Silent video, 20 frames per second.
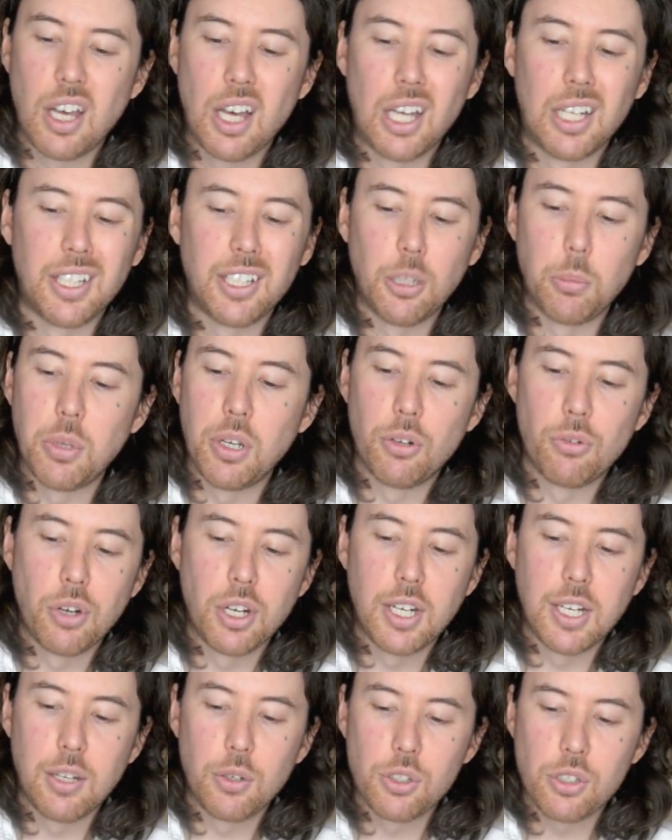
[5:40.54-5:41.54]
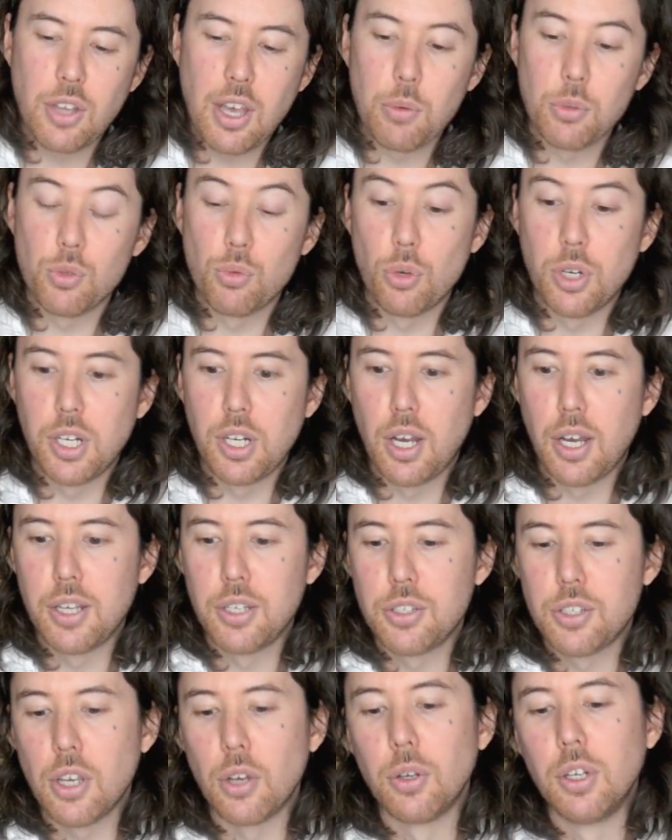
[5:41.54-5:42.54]
a little bit really. So that was really
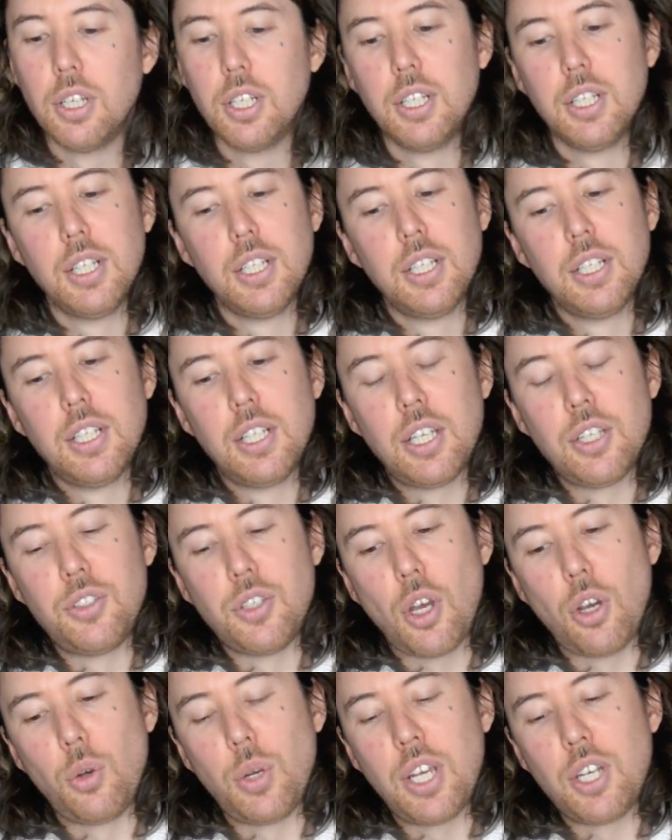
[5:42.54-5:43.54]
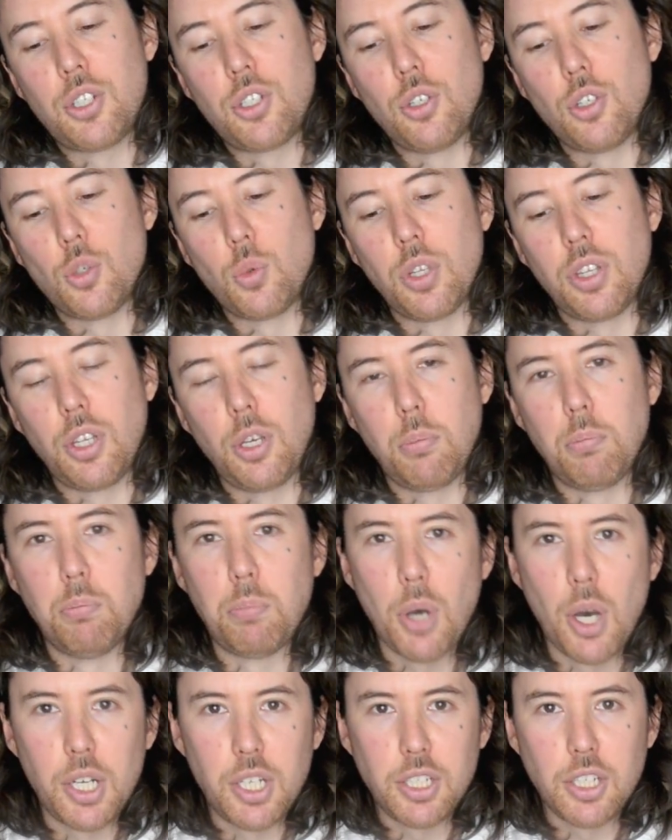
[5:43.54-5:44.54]
nice. So there's no issues with you
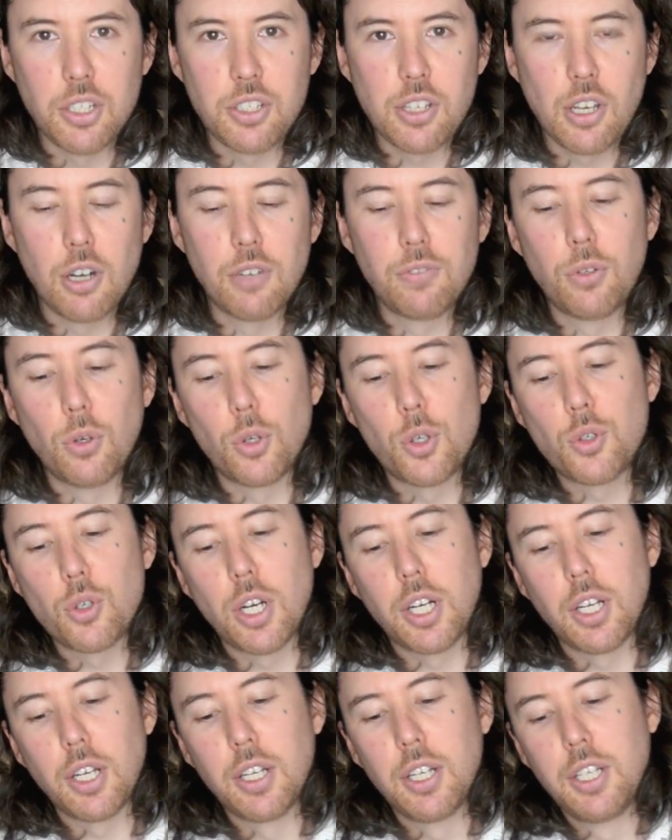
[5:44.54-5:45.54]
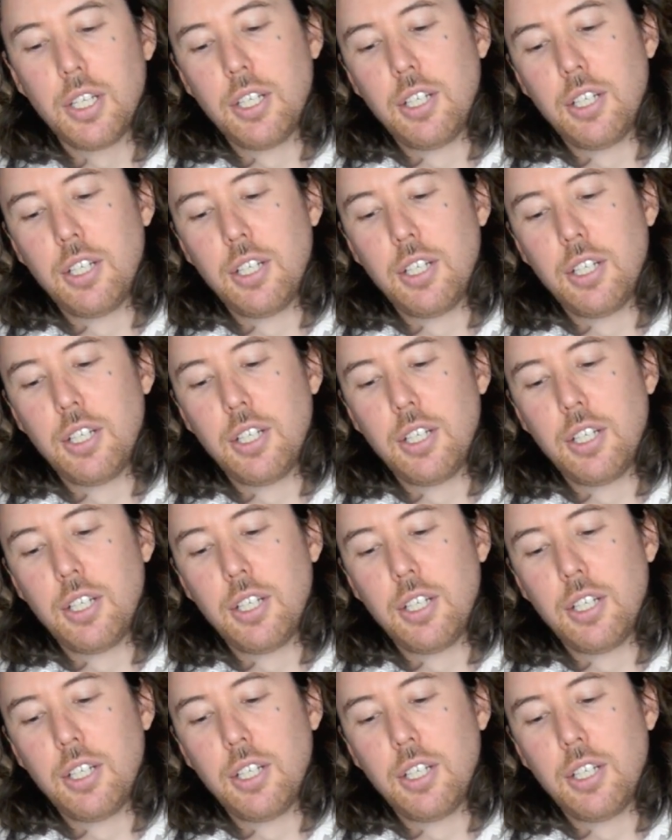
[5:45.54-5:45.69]
burning yourself or trying to